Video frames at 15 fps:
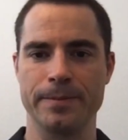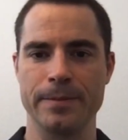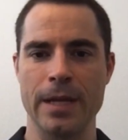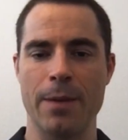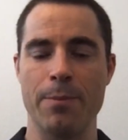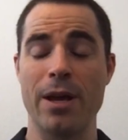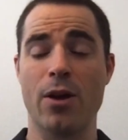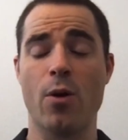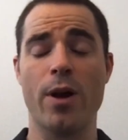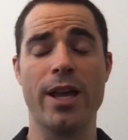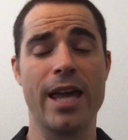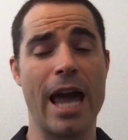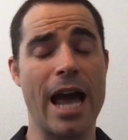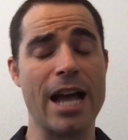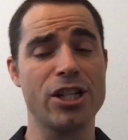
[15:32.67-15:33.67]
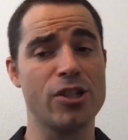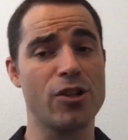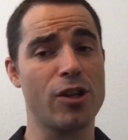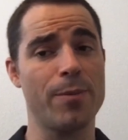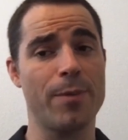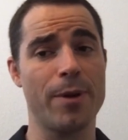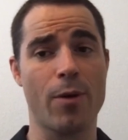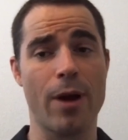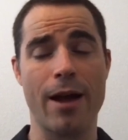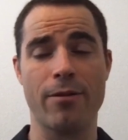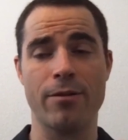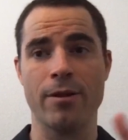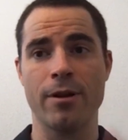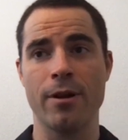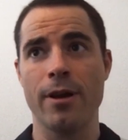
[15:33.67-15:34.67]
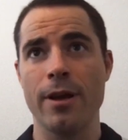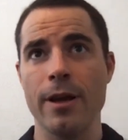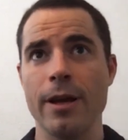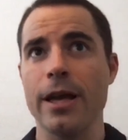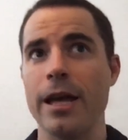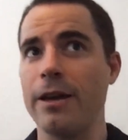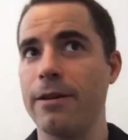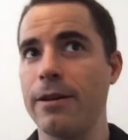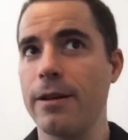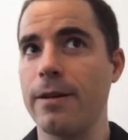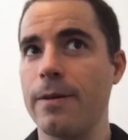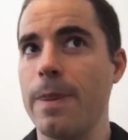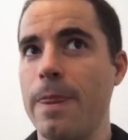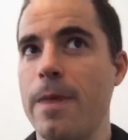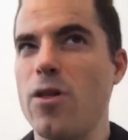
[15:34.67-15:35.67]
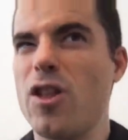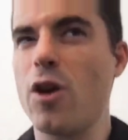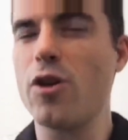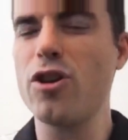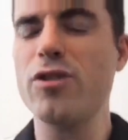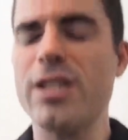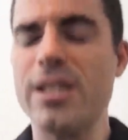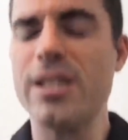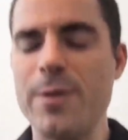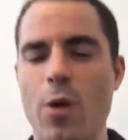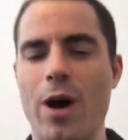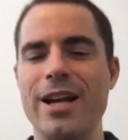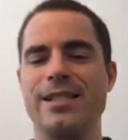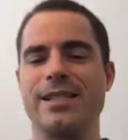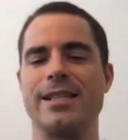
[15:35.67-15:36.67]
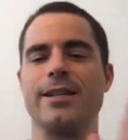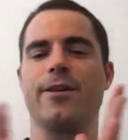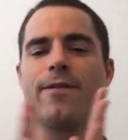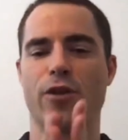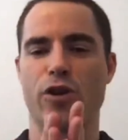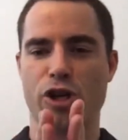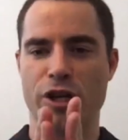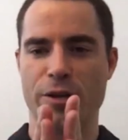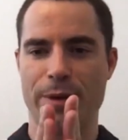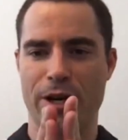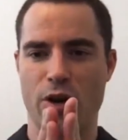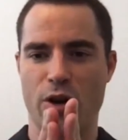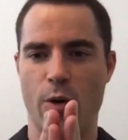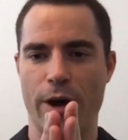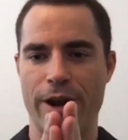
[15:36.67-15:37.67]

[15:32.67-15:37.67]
Bitcoin Cash has only been around. There used to be one single version of Bitcoin,